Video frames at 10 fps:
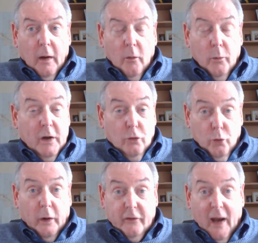We
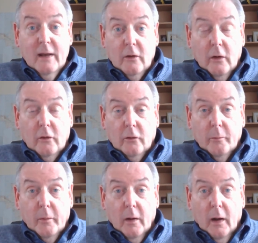do attend it
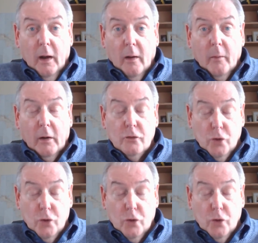and